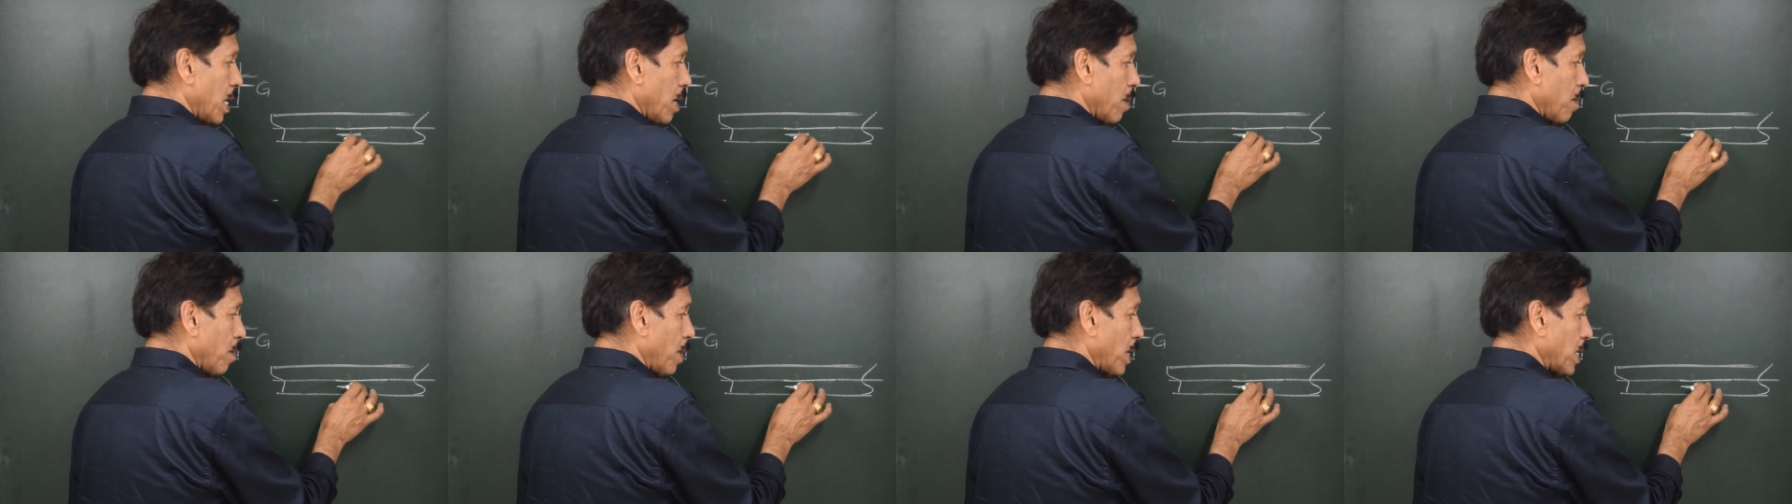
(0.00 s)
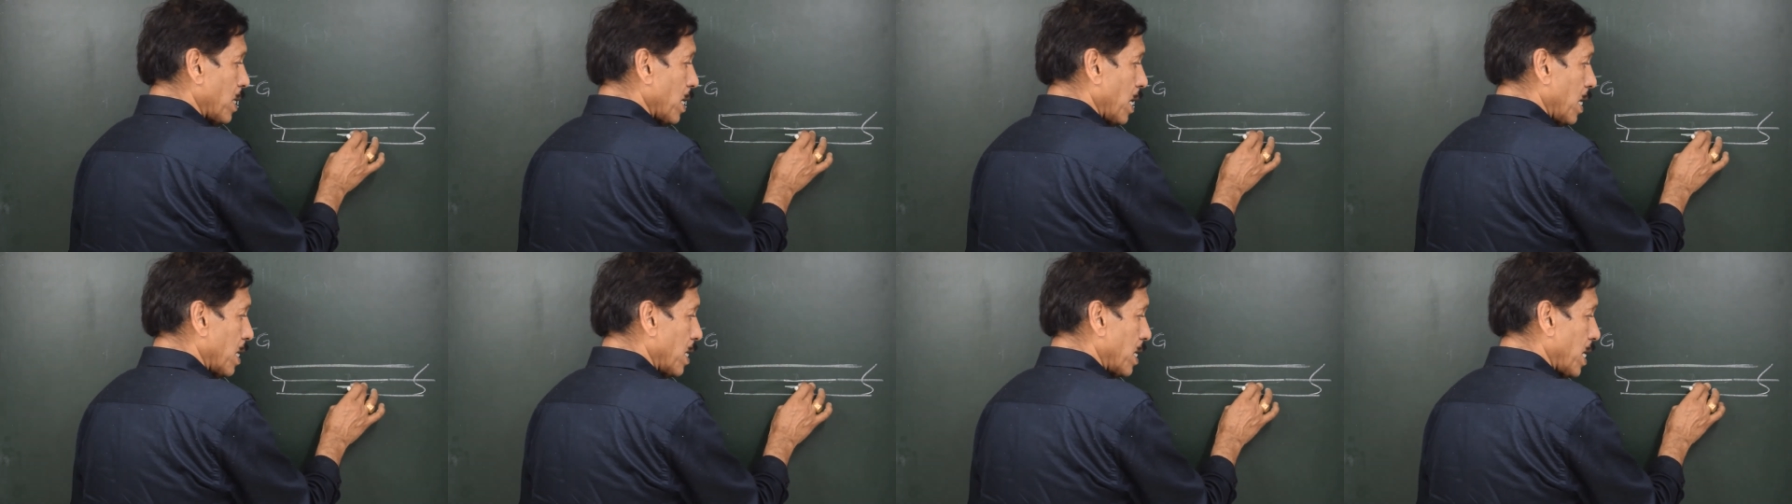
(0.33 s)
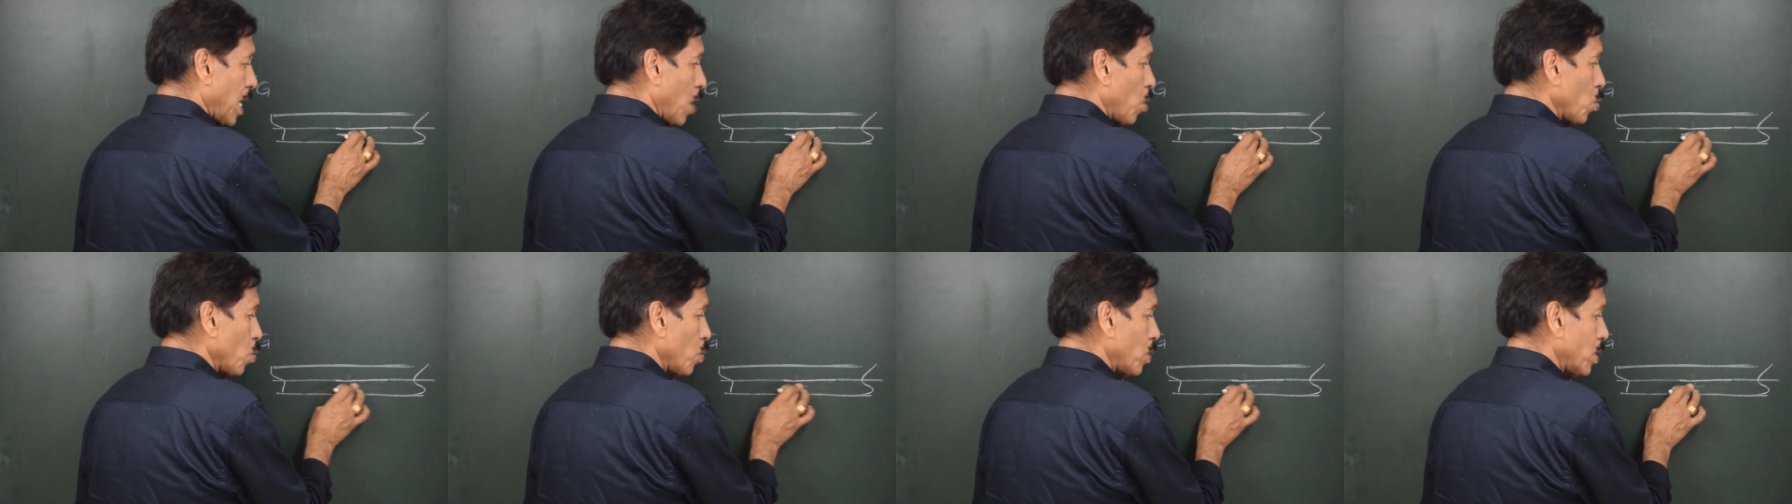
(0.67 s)
but a
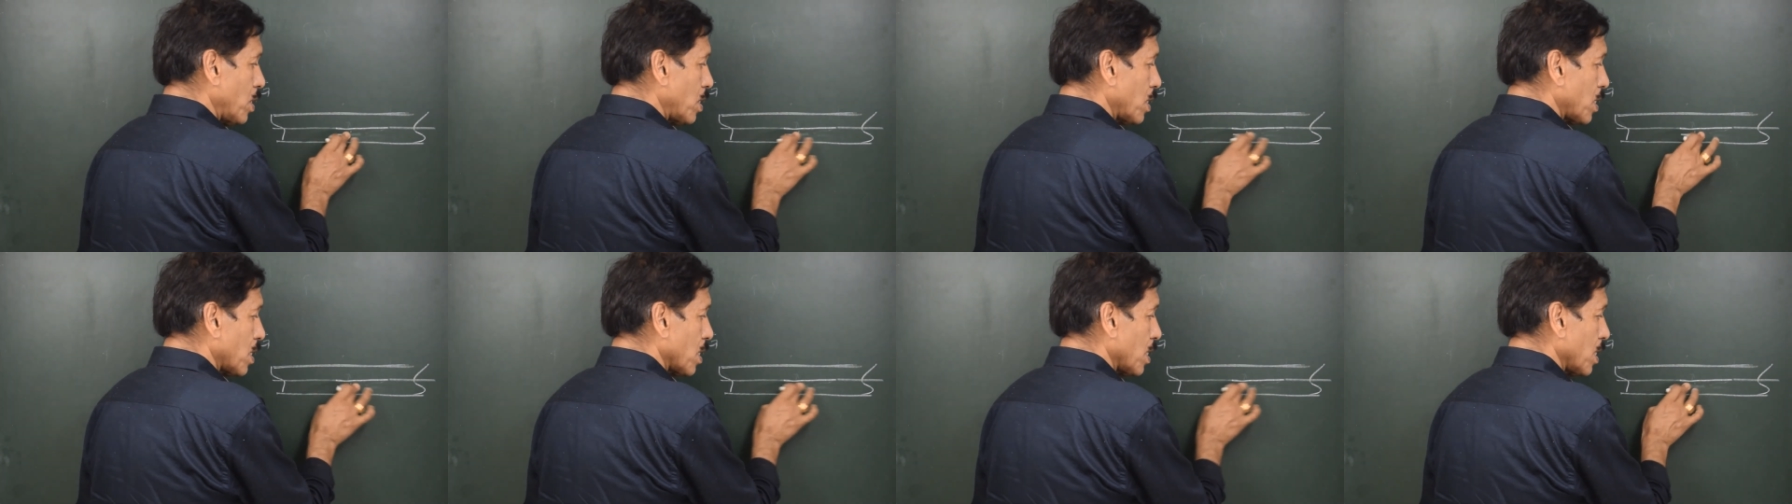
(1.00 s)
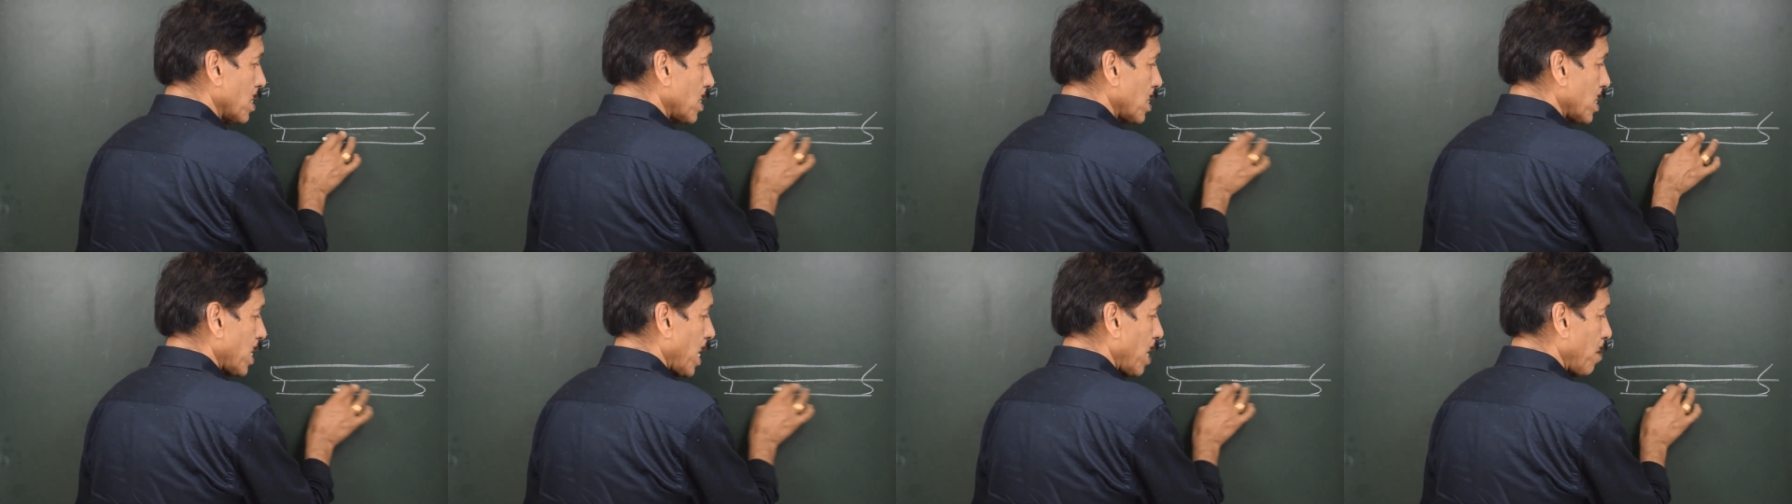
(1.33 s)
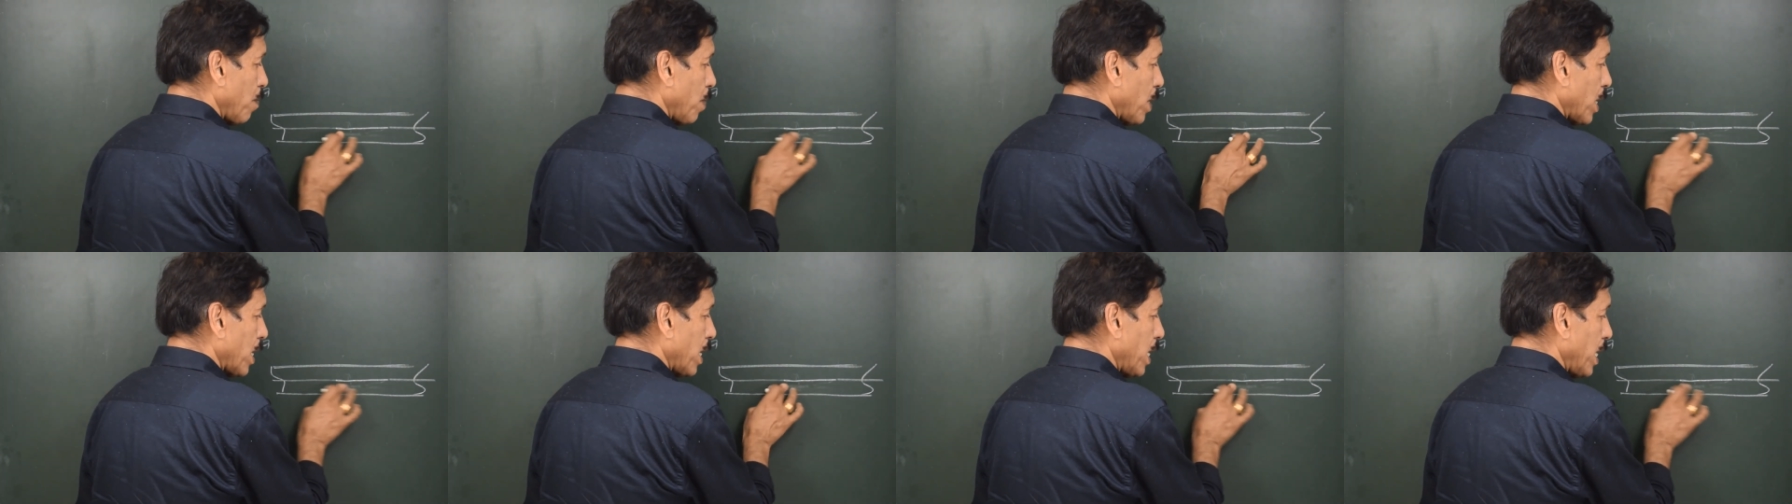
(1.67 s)
downward thrust
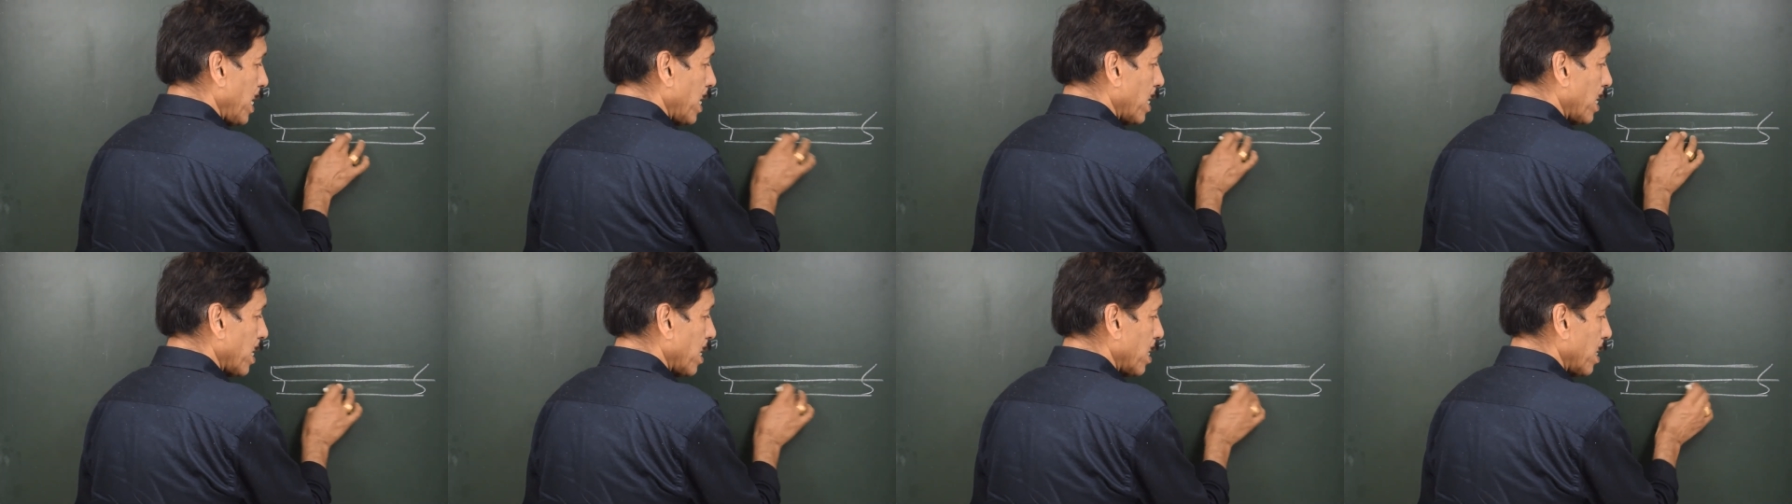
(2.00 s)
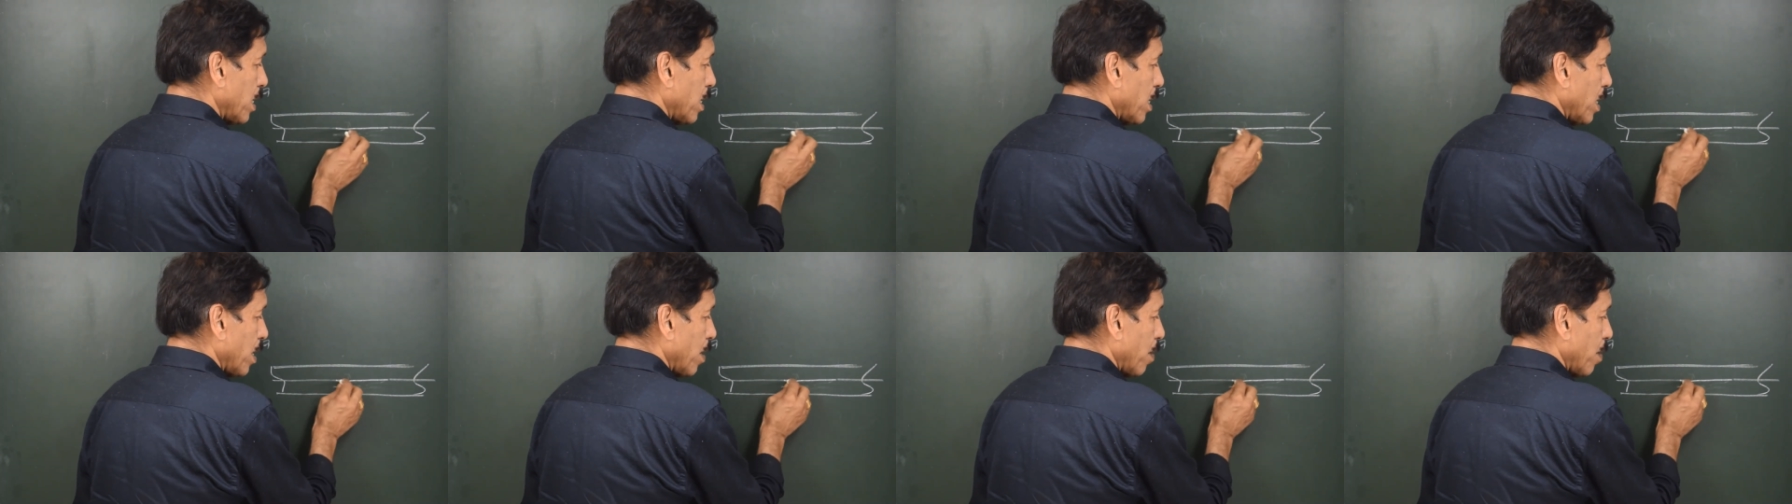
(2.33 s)
can be created